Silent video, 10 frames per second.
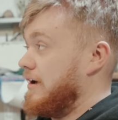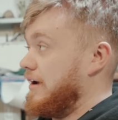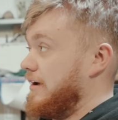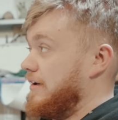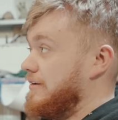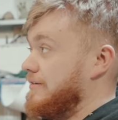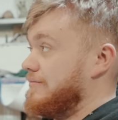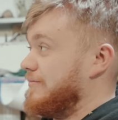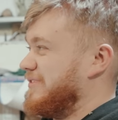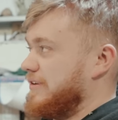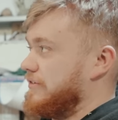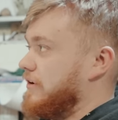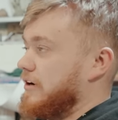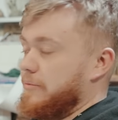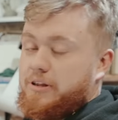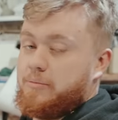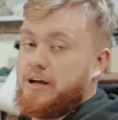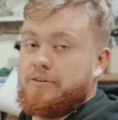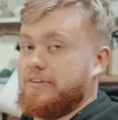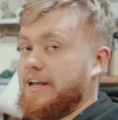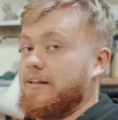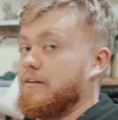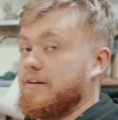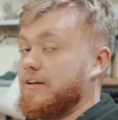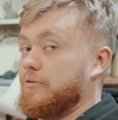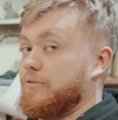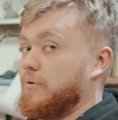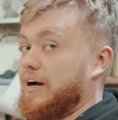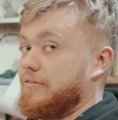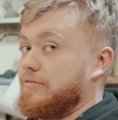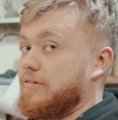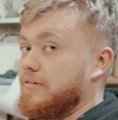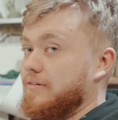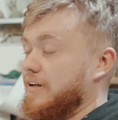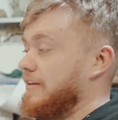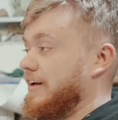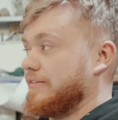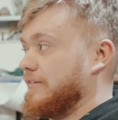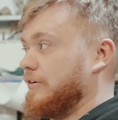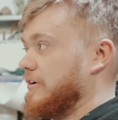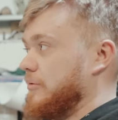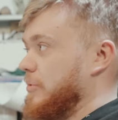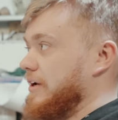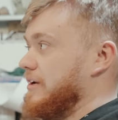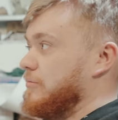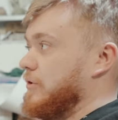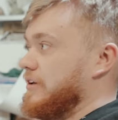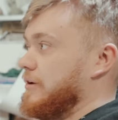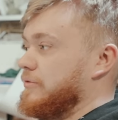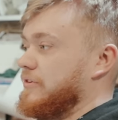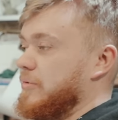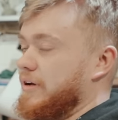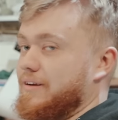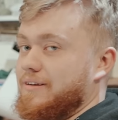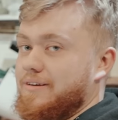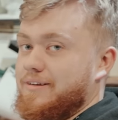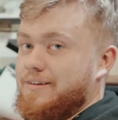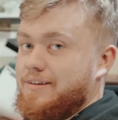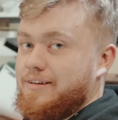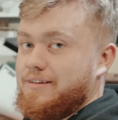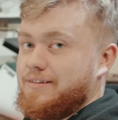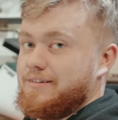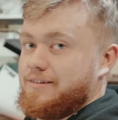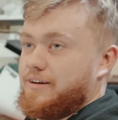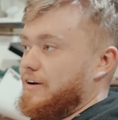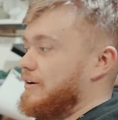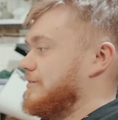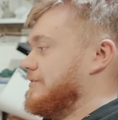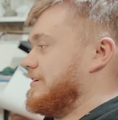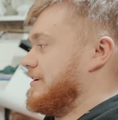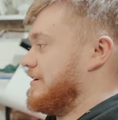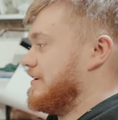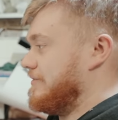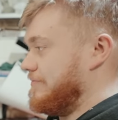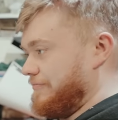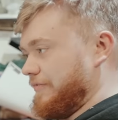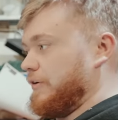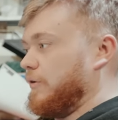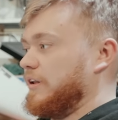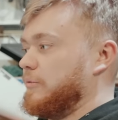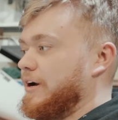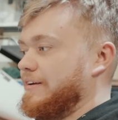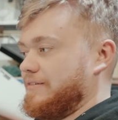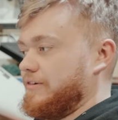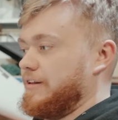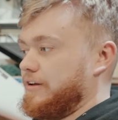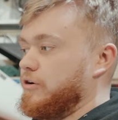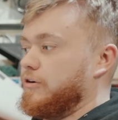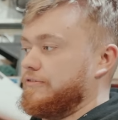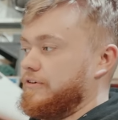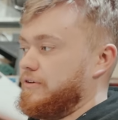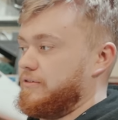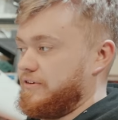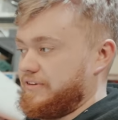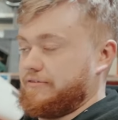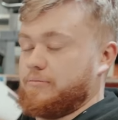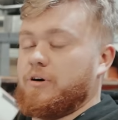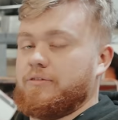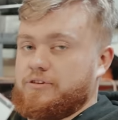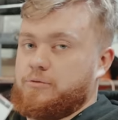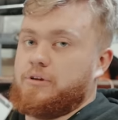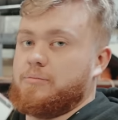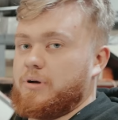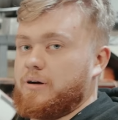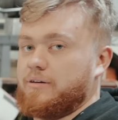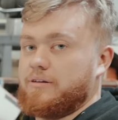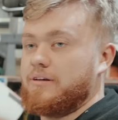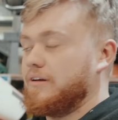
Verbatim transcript: and there's not going to be the miles to gallon it used to have. Like, that's not going to be what it used to be. So the only way to really go further is have more fuel on board,